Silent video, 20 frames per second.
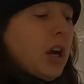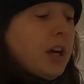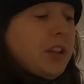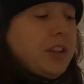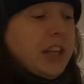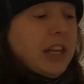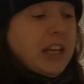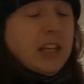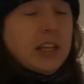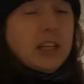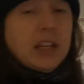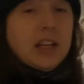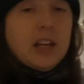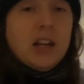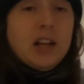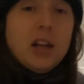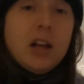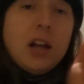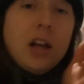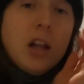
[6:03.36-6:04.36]
I think
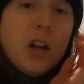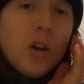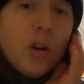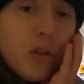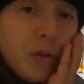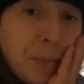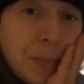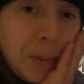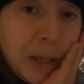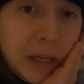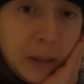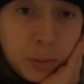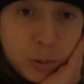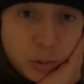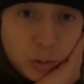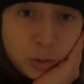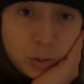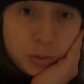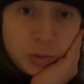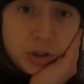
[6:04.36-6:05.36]
a lot of
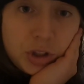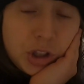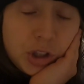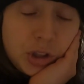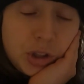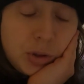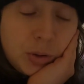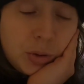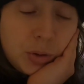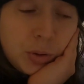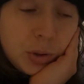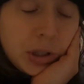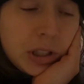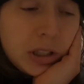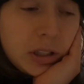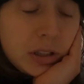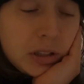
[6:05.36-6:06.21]
people do